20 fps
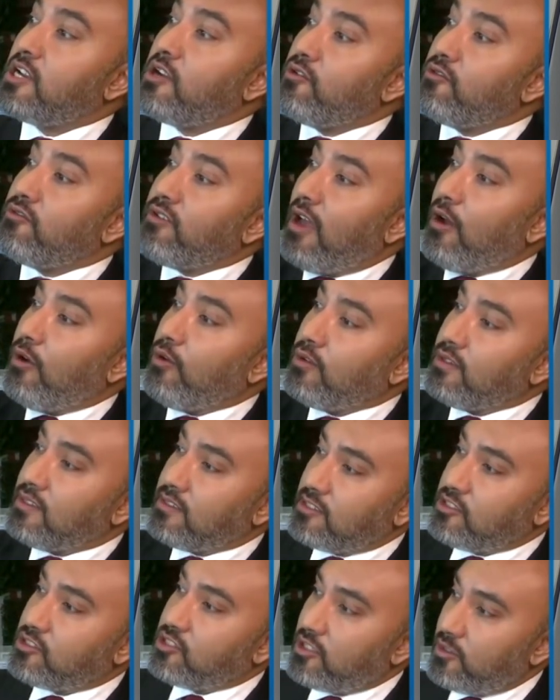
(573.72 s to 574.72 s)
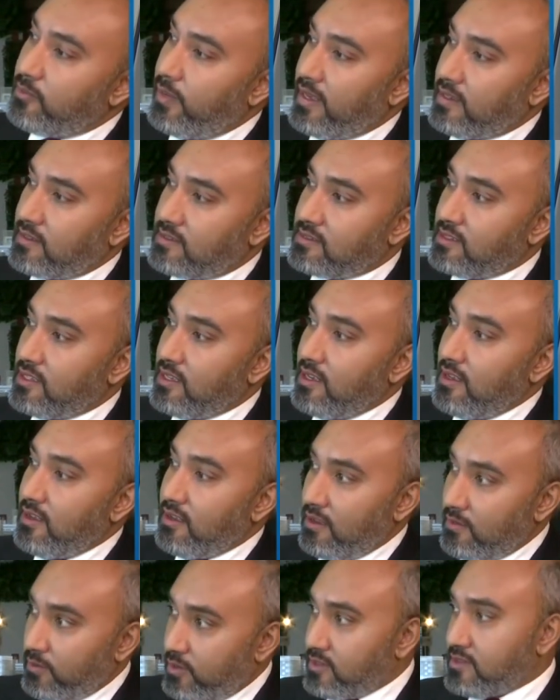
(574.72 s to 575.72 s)
around these digital banks. Yeah.
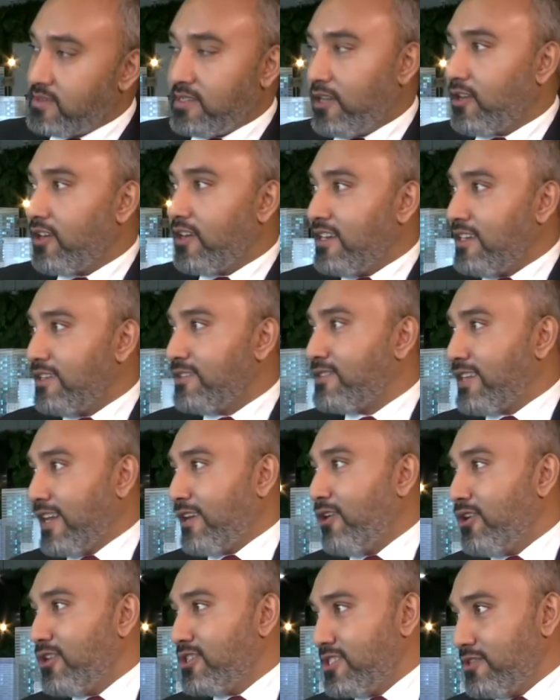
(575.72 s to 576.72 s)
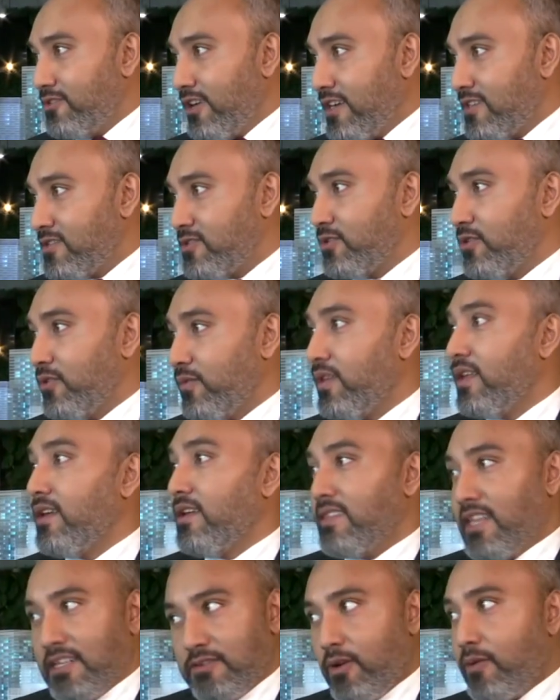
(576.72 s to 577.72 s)
Because they're going to need technology, right? So
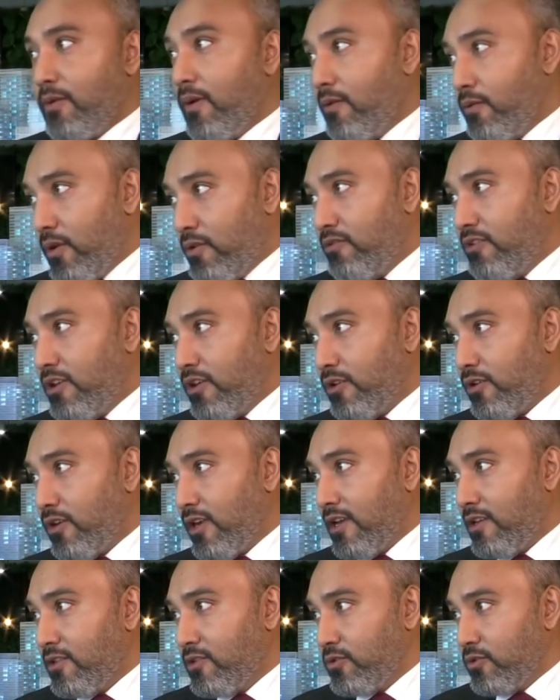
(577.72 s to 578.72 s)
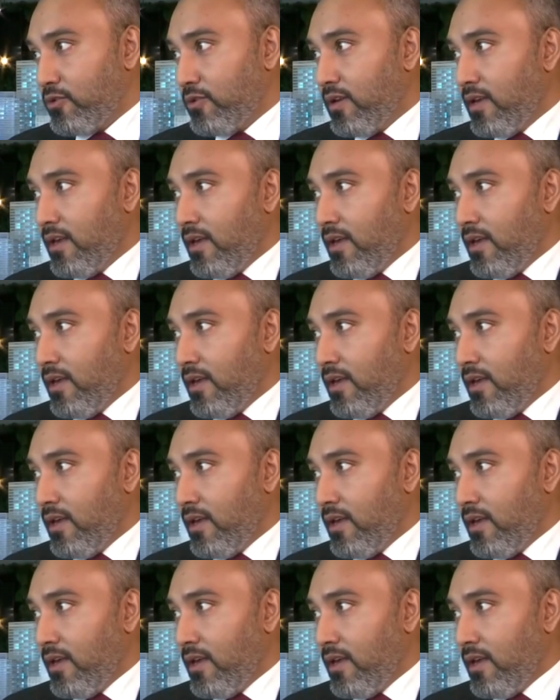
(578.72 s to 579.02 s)
that's what we're really looking into.